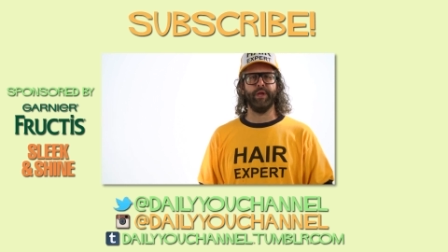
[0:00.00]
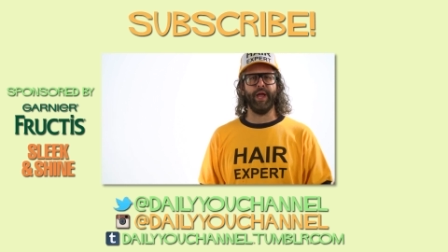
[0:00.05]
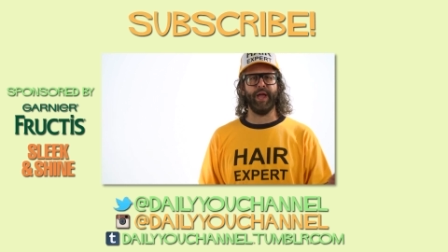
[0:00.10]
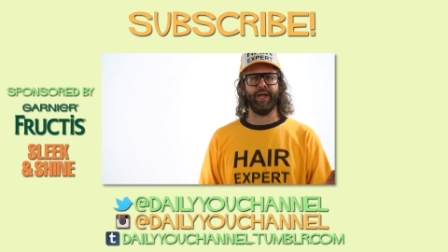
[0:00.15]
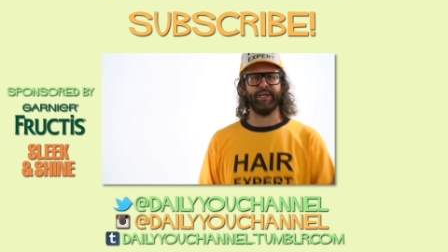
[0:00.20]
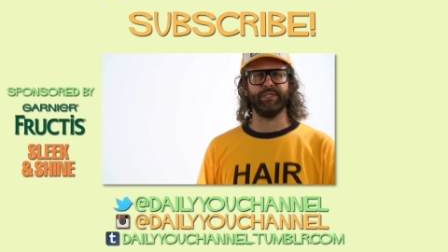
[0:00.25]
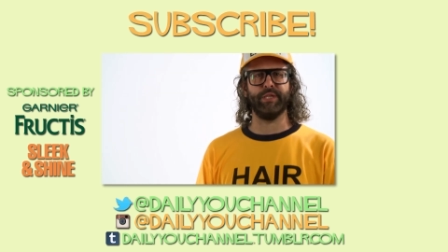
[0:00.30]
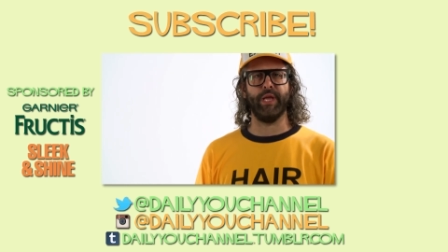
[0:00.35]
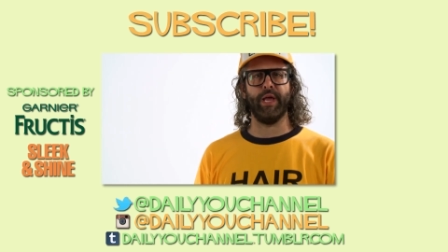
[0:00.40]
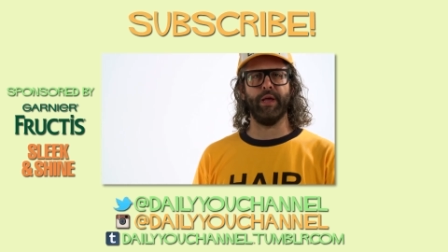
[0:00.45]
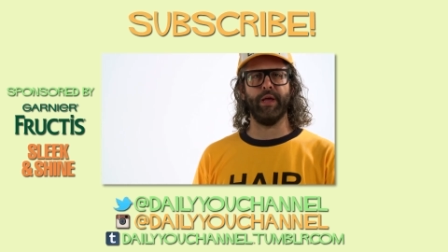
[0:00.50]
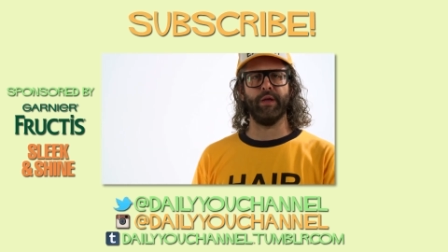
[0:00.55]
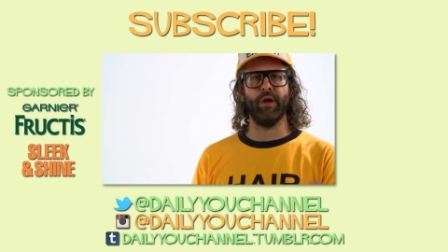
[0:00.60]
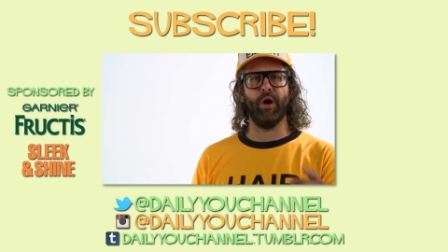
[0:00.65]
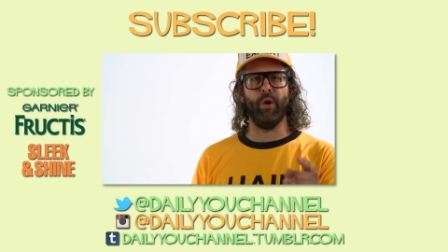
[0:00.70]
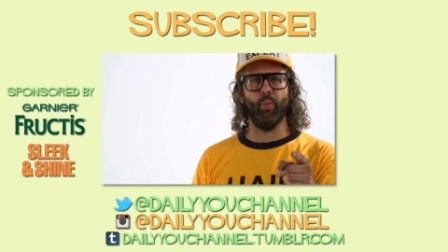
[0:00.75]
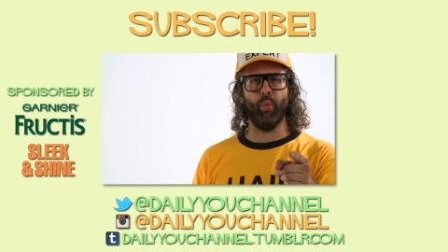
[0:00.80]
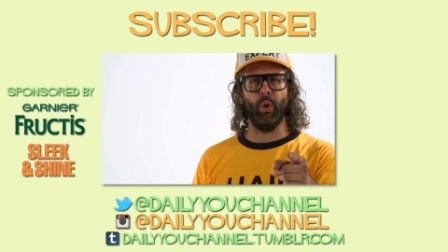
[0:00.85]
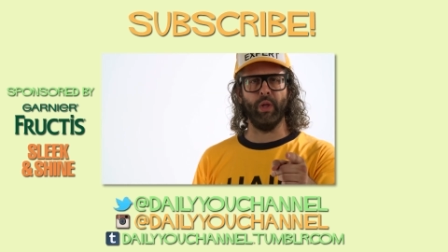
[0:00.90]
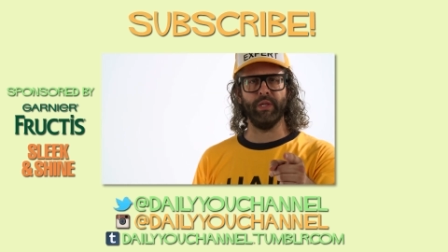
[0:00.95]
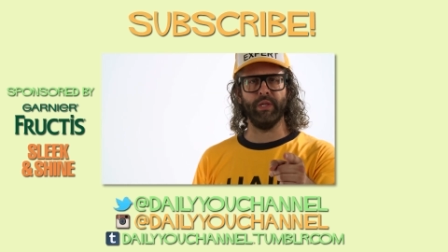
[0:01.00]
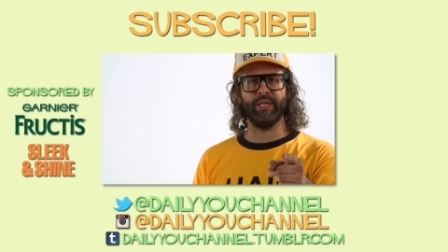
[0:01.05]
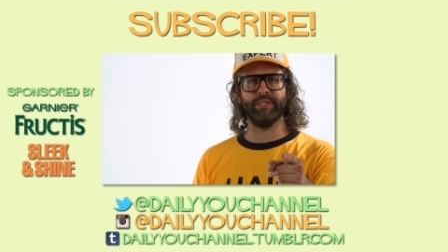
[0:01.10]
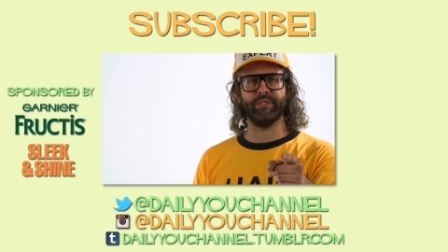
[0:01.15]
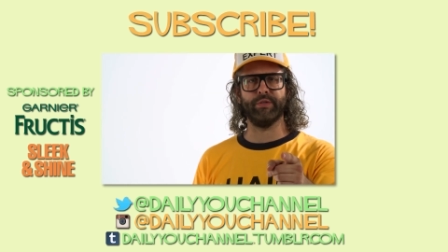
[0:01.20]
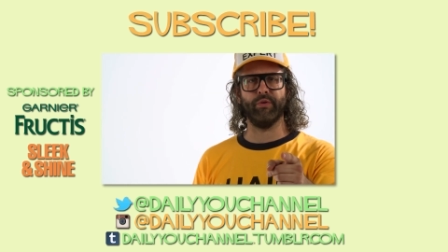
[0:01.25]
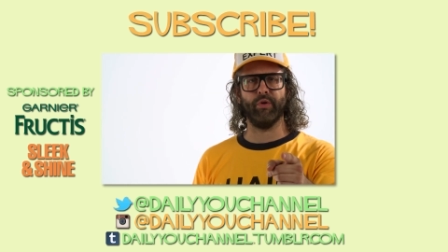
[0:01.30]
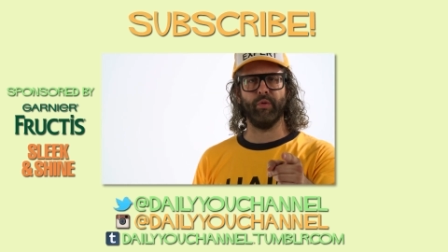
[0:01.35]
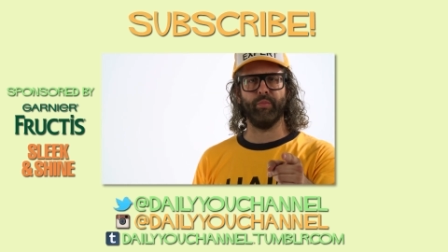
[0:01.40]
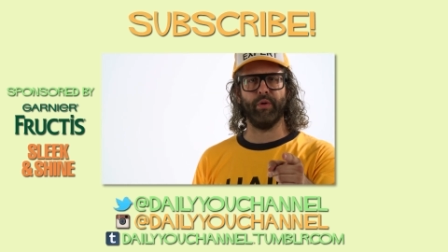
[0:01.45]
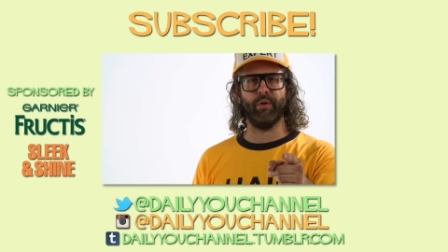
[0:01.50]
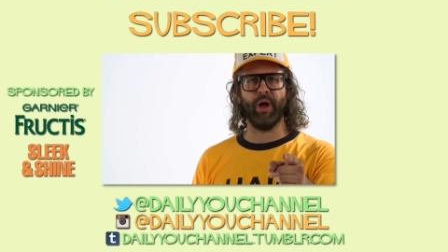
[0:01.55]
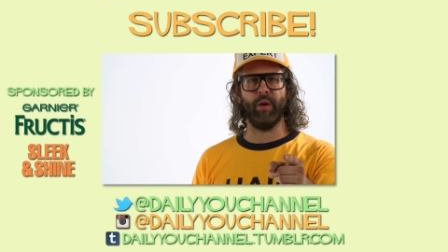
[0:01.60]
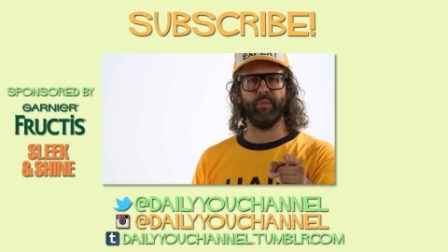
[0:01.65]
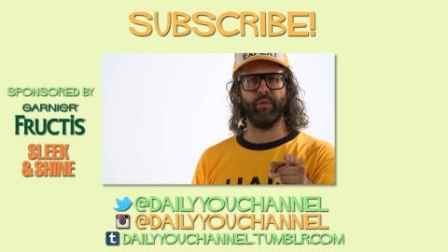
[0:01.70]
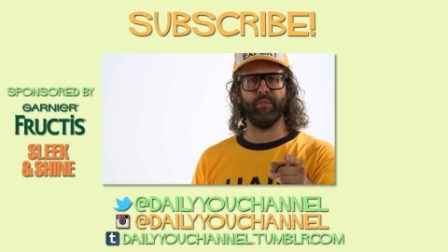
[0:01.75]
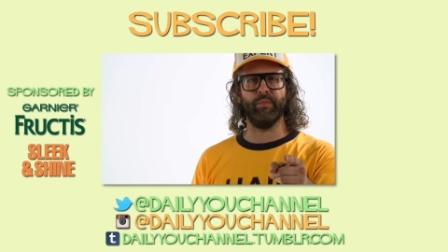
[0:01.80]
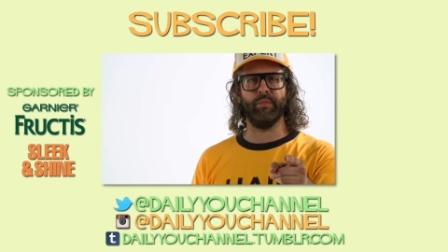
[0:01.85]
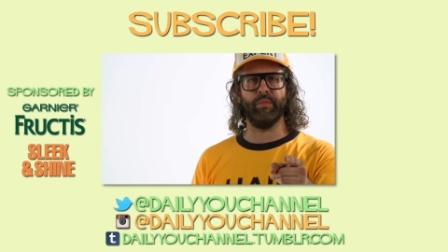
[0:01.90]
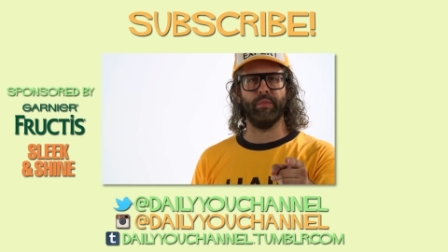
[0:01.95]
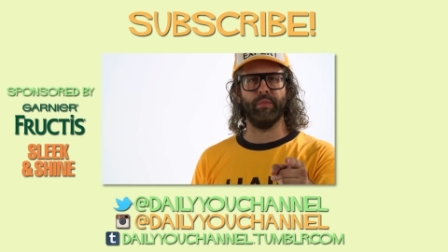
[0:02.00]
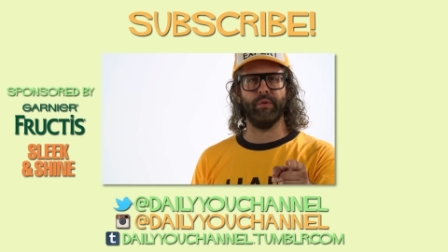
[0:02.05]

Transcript: Hashtag one less girl problem.